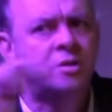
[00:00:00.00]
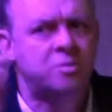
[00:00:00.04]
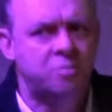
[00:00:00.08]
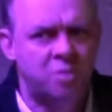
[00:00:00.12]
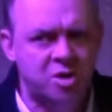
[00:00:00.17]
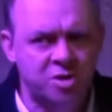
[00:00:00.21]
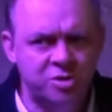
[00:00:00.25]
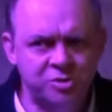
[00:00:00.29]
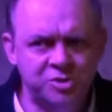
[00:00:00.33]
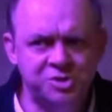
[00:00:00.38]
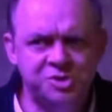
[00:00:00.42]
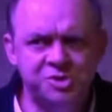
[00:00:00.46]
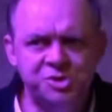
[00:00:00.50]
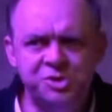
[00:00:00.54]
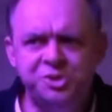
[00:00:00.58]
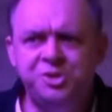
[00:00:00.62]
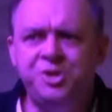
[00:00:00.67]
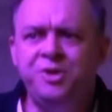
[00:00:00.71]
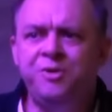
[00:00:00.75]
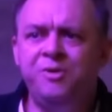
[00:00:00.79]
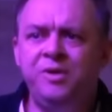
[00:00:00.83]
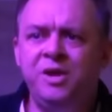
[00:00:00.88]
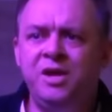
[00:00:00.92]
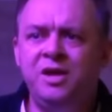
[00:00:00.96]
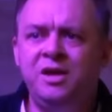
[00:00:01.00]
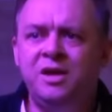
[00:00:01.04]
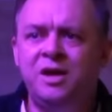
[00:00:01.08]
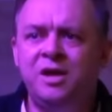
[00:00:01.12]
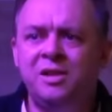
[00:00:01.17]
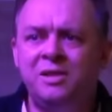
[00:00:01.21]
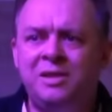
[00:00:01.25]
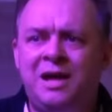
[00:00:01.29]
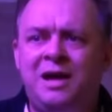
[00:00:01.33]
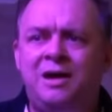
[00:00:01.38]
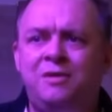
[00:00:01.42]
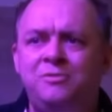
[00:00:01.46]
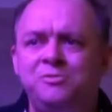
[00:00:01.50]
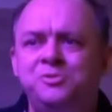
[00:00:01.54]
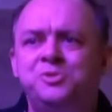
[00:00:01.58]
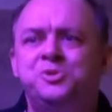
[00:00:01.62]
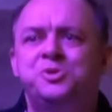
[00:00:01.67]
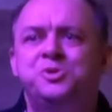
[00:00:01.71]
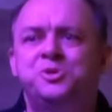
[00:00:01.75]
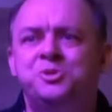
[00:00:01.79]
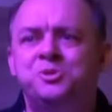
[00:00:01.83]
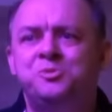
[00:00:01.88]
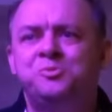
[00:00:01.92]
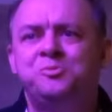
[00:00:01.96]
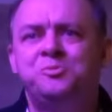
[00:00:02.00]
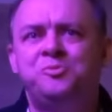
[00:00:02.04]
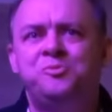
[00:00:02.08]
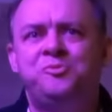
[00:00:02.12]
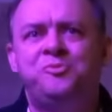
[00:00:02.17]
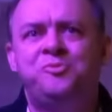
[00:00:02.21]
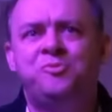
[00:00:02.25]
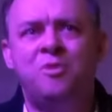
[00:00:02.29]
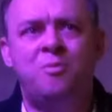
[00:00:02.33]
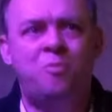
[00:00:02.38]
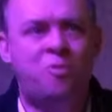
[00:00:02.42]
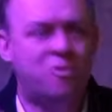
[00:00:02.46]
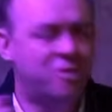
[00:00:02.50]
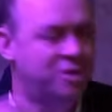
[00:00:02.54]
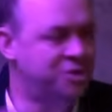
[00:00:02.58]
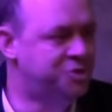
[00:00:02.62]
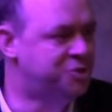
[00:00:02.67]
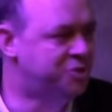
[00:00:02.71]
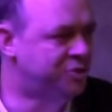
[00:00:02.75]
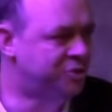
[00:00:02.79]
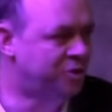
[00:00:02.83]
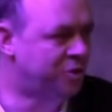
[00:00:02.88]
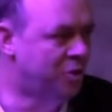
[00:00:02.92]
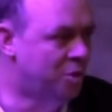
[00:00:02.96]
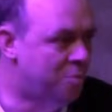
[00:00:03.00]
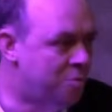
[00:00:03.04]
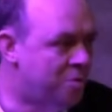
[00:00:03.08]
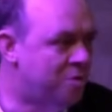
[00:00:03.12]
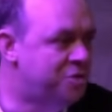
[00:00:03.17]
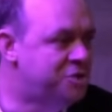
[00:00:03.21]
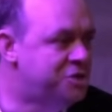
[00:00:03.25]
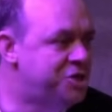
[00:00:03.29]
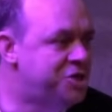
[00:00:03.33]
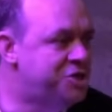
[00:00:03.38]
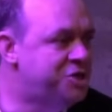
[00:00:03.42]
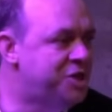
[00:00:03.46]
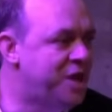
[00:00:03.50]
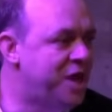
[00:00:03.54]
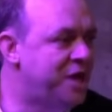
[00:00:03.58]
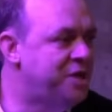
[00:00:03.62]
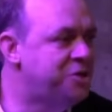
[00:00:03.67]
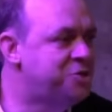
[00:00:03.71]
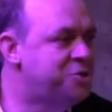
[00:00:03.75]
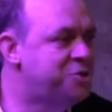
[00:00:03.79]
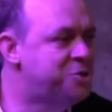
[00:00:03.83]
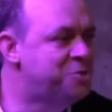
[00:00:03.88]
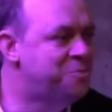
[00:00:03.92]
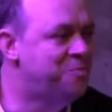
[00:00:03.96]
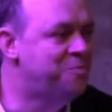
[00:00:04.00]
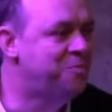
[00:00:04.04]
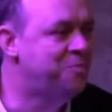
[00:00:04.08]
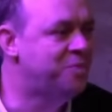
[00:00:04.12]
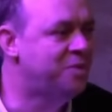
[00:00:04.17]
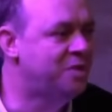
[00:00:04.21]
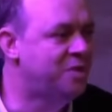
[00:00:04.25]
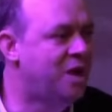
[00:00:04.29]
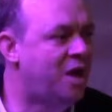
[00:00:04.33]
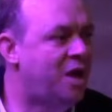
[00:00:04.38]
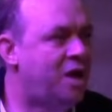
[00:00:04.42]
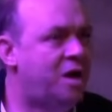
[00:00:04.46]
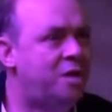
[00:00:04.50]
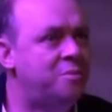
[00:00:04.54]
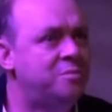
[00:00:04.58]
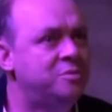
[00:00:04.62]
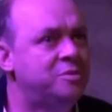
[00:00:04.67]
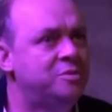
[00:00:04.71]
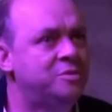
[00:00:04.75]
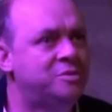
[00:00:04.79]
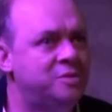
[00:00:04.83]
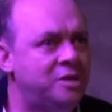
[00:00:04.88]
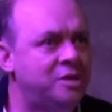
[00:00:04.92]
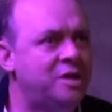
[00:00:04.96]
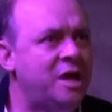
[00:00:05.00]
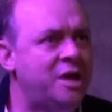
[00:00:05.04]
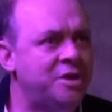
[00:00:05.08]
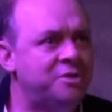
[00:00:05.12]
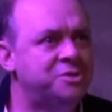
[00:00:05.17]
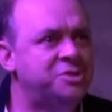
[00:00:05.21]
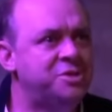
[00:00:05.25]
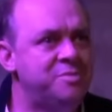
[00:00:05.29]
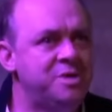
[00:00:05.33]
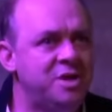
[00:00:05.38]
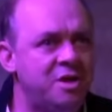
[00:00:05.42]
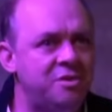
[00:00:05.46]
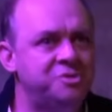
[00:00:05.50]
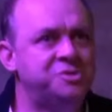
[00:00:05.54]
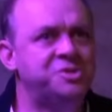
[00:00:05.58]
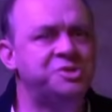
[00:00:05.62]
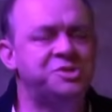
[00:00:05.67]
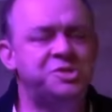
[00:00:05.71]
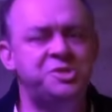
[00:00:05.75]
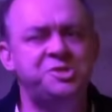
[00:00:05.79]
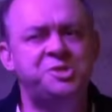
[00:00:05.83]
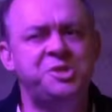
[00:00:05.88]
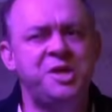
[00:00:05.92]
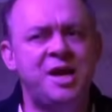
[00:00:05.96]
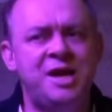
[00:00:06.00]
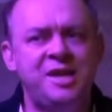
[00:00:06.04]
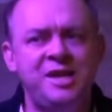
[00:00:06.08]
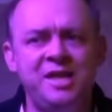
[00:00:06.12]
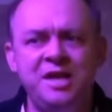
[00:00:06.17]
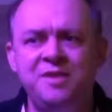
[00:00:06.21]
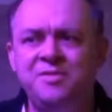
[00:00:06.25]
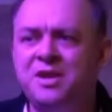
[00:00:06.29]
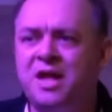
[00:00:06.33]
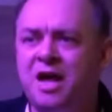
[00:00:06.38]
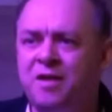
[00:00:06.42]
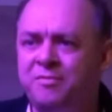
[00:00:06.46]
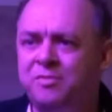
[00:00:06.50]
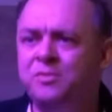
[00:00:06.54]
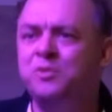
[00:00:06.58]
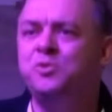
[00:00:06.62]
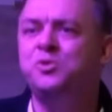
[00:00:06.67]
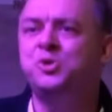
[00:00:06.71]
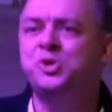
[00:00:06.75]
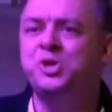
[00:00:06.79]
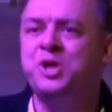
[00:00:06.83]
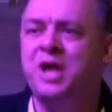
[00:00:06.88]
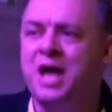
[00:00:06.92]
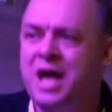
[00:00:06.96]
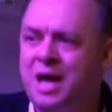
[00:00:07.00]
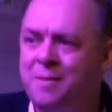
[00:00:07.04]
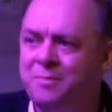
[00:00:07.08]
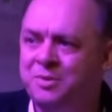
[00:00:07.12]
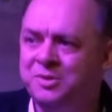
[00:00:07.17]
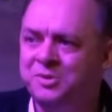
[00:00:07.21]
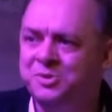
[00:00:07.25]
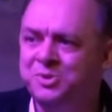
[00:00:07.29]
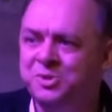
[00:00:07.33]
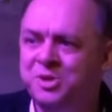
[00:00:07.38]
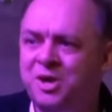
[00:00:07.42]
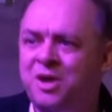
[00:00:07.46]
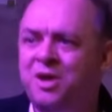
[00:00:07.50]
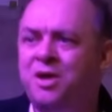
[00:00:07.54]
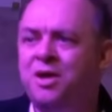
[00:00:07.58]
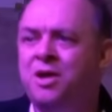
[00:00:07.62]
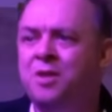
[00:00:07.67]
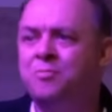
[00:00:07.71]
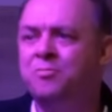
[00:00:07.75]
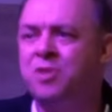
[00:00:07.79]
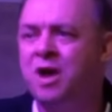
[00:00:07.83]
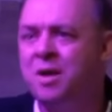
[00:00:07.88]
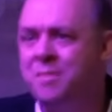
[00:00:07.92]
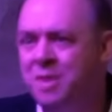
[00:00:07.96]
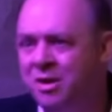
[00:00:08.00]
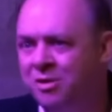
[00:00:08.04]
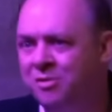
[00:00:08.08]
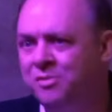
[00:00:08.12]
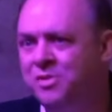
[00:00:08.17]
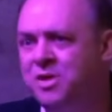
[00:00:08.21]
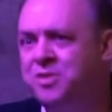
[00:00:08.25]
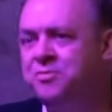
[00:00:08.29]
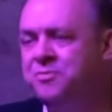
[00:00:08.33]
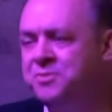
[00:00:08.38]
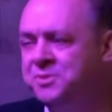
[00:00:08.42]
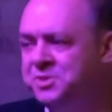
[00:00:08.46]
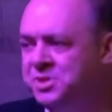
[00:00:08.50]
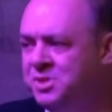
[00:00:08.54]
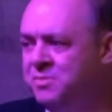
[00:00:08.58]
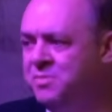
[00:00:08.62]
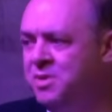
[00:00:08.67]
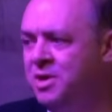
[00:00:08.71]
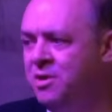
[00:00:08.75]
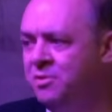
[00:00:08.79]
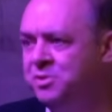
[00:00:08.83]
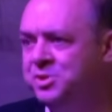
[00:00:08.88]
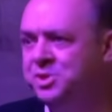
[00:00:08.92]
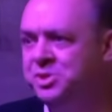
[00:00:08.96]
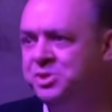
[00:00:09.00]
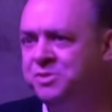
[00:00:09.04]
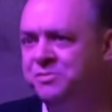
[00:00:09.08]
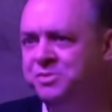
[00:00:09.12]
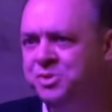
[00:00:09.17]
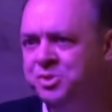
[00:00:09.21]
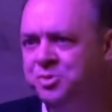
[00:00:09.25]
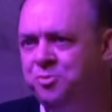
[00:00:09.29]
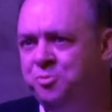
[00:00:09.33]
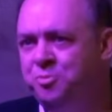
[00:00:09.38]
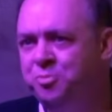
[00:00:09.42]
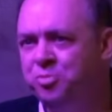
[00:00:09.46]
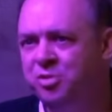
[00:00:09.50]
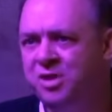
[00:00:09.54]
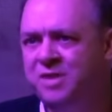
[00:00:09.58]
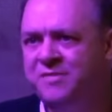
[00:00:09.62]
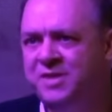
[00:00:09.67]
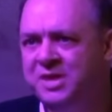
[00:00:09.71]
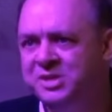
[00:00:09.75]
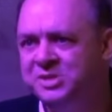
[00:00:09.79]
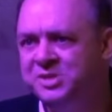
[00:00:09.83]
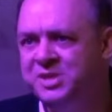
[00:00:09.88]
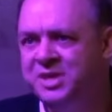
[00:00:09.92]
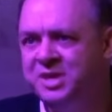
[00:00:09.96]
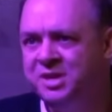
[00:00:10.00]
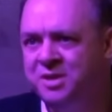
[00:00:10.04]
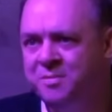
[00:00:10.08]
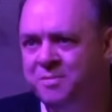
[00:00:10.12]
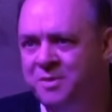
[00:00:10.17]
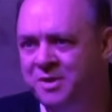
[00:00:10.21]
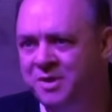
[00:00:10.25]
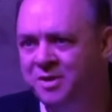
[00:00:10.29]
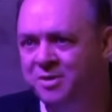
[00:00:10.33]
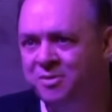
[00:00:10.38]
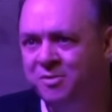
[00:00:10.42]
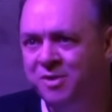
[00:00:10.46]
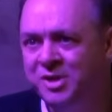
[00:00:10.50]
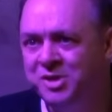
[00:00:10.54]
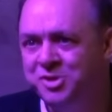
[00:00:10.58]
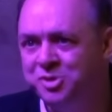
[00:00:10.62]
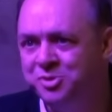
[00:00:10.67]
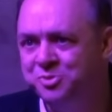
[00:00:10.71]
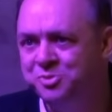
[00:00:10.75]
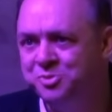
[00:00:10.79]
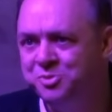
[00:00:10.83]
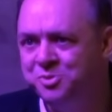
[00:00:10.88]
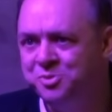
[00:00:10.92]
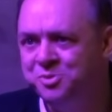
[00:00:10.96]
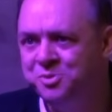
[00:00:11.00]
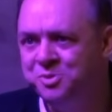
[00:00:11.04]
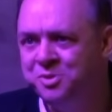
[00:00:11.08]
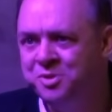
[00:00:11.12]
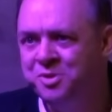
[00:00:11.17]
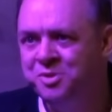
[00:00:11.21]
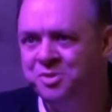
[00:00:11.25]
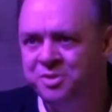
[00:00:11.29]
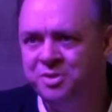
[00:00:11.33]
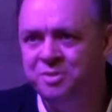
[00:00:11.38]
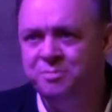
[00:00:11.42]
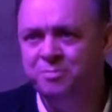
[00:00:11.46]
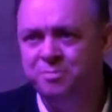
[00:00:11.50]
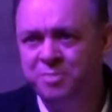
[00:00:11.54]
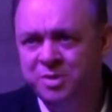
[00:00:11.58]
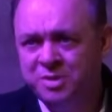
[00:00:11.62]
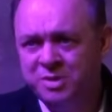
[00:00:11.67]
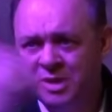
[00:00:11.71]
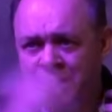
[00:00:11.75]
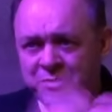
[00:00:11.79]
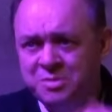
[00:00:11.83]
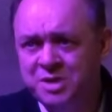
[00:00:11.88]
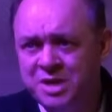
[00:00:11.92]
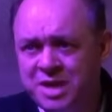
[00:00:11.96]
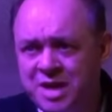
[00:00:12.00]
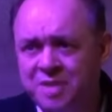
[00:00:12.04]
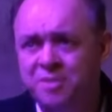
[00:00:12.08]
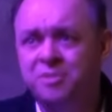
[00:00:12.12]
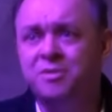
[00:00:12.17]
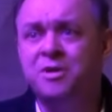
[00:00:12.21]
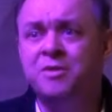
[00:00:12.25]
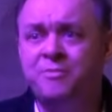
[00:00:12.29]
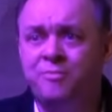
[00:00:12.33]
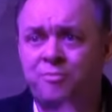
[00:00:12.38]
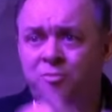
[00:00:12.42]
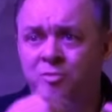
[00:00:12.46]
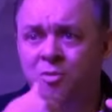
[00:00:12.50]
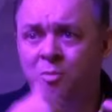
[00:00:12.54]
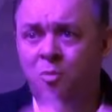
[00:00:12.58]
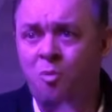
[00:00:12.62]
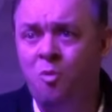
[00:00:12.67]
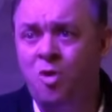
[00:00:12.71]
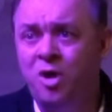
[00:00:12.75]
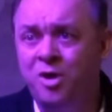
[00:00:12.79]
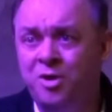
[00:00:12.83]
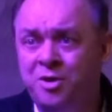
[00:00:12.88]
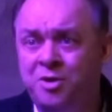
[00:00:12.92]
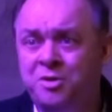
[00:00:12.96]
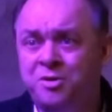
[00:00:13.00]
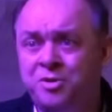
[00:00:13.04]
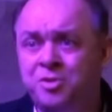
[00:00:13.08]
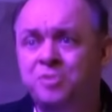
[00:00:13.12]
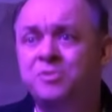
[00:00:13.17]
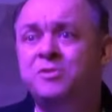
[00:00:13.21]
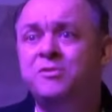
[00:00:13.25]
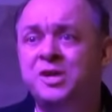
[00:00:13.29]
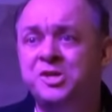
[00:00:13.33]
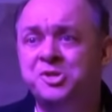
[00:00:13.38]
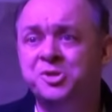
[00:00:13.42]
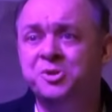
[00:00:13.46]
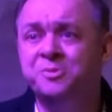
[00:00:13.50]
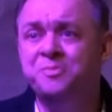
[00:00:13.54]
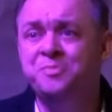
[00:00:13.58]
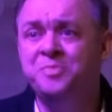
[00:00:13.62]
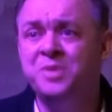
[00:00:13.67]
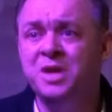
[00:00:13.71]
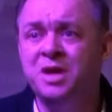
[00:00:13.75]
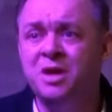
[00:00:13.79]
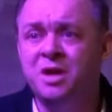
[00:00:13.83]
Margulis's theory allows for a more internal approach to change. Um, endosymbiosis. It's the idea that evolution happens primarily through the symbiosis of two previously independent creatures that come together and form one new creature.